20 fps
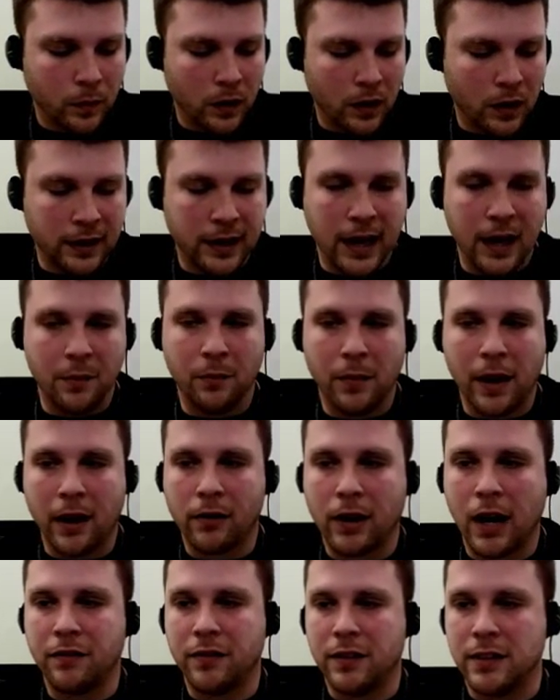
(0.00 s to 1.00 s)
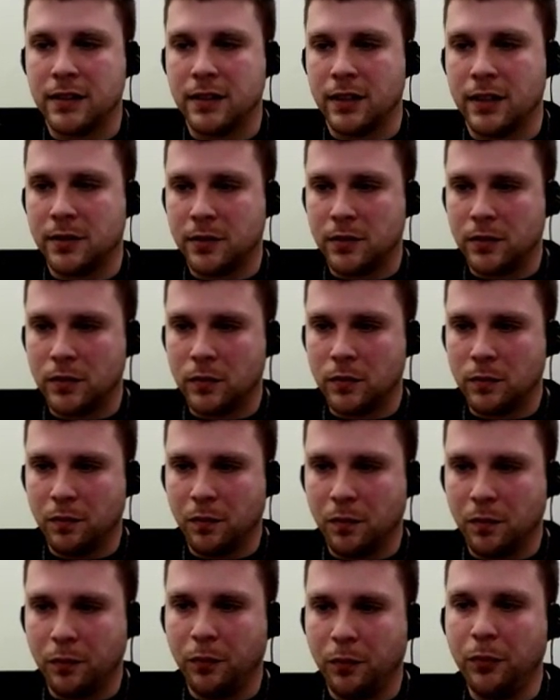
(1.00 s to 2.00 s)
again, Minecraft is this
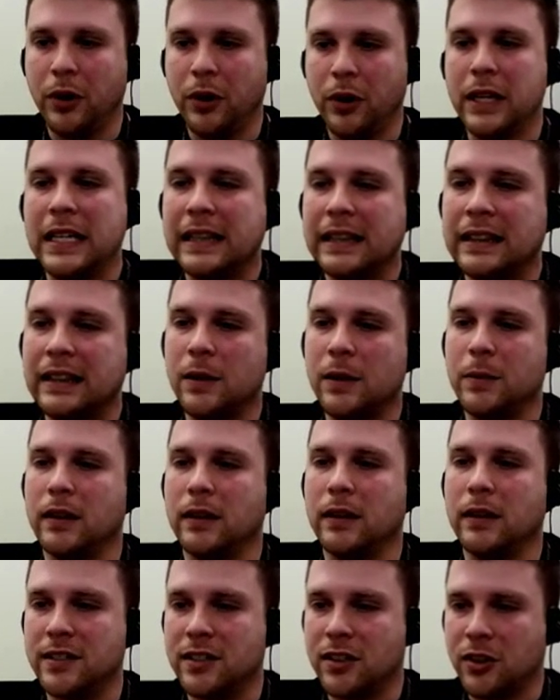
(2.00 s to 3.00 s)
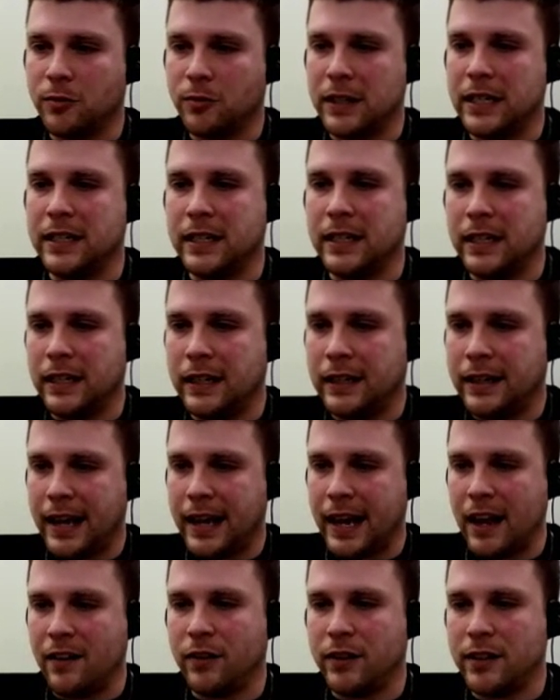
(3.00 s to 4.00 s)
pretty limitless 3D
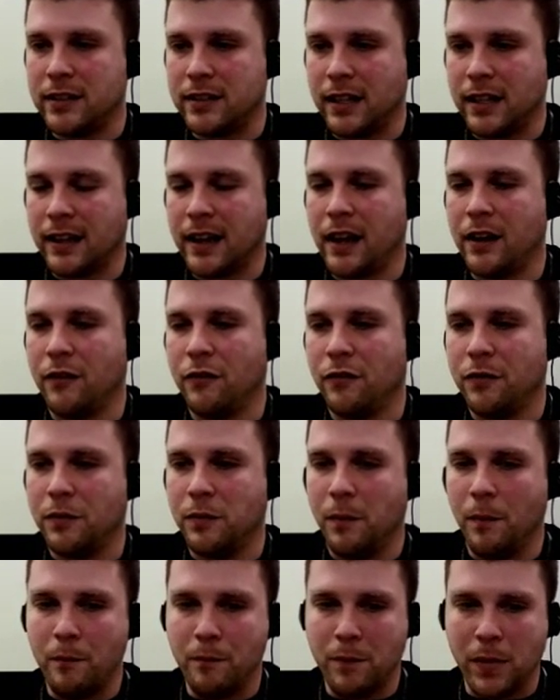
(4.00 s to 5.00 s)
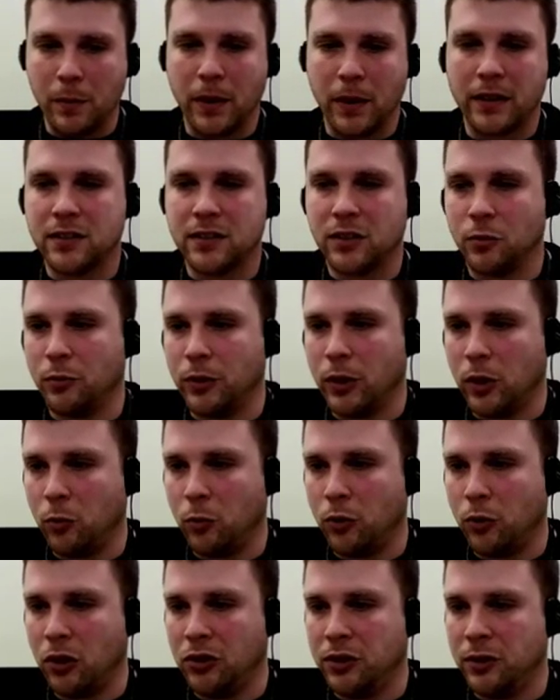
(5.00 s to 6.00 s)
canvas that kind of mimics the real
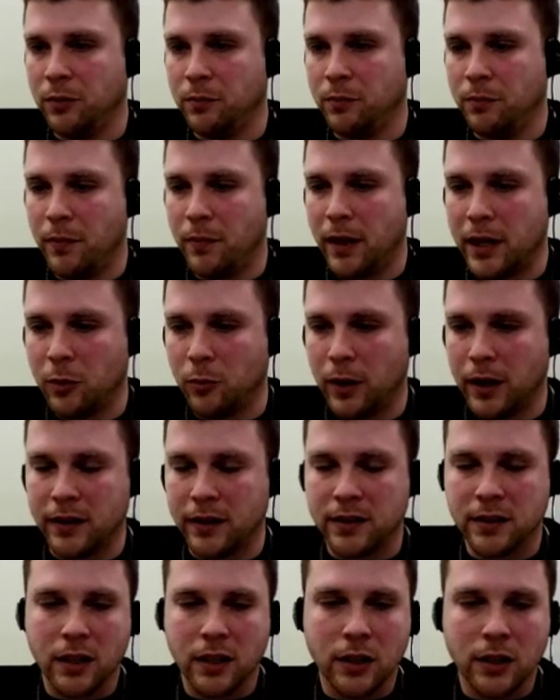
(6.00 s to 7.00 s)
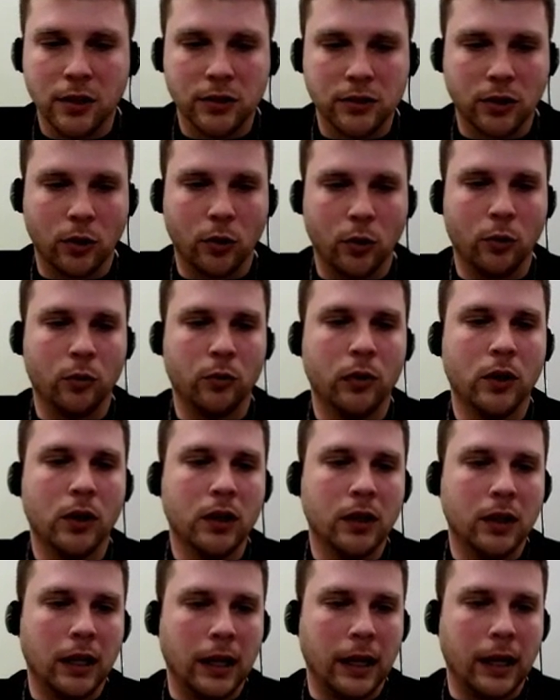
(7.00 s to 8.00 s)
world in many ways. So
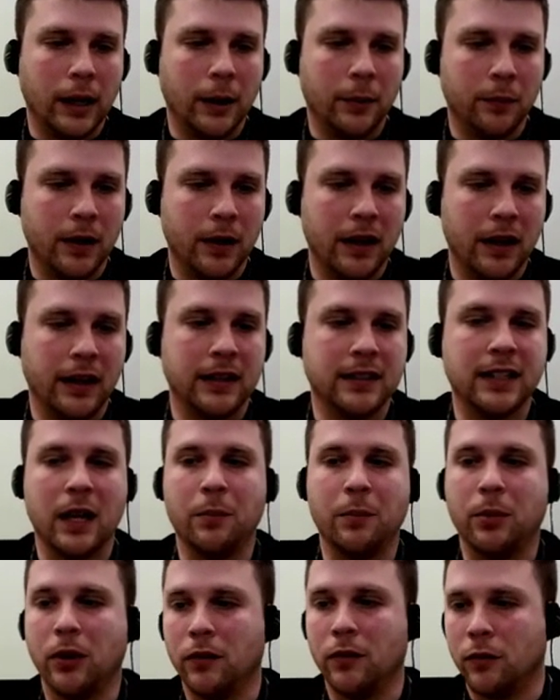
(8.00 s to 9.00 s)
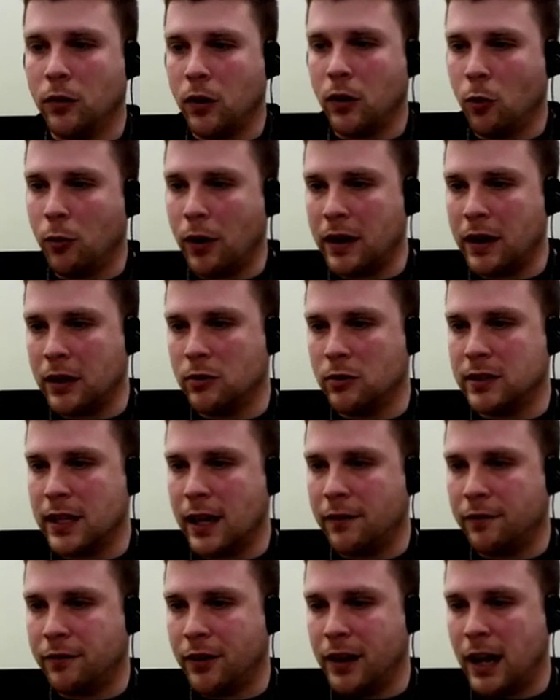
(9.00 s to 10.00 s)
an example of a way to use
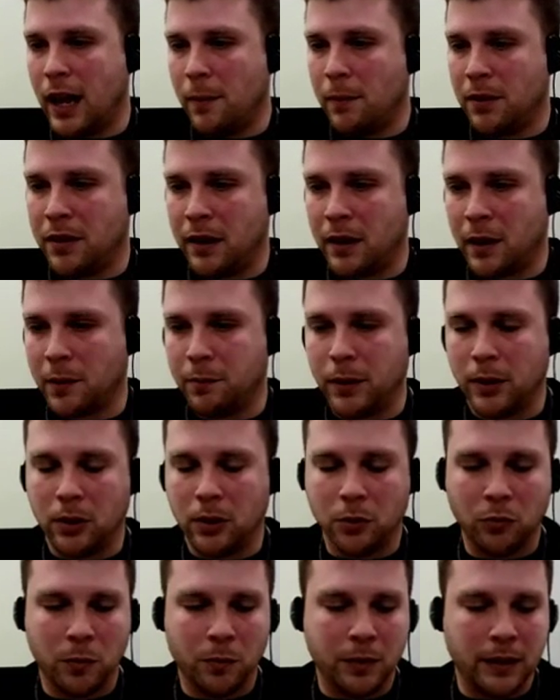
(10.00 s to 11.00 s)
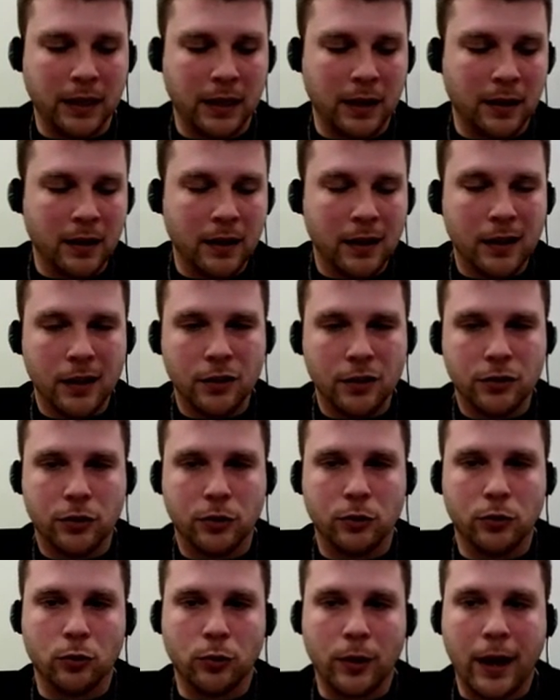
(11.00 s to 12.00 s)
that for an empathetic build would be
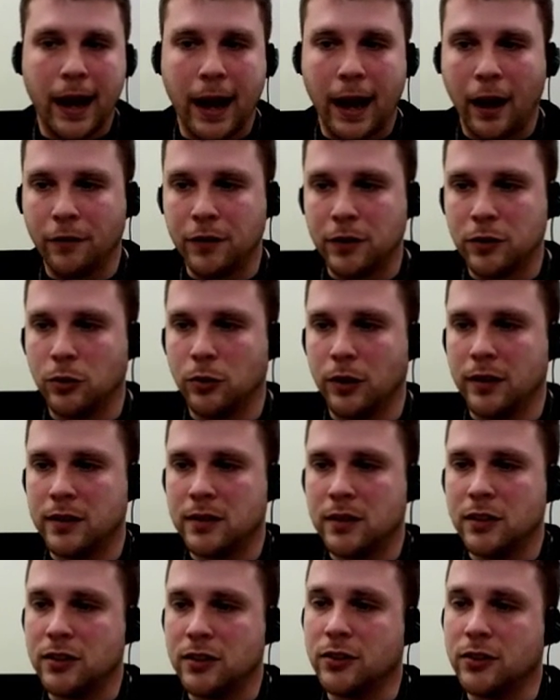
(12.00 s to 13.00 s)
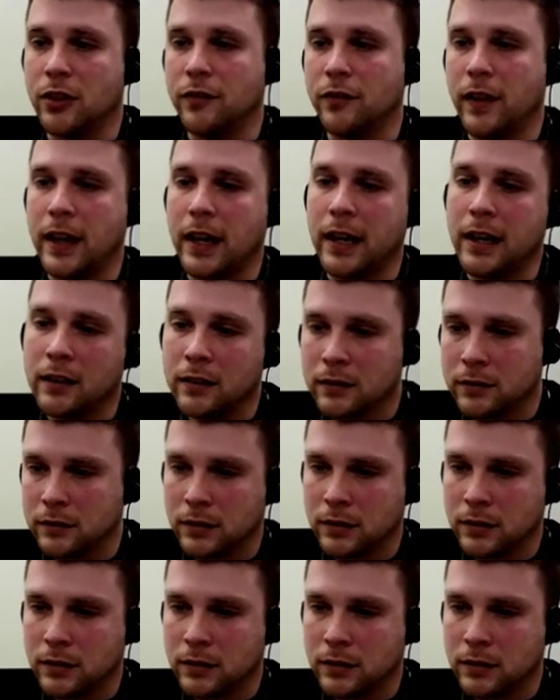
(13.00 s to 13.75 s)
to have students survey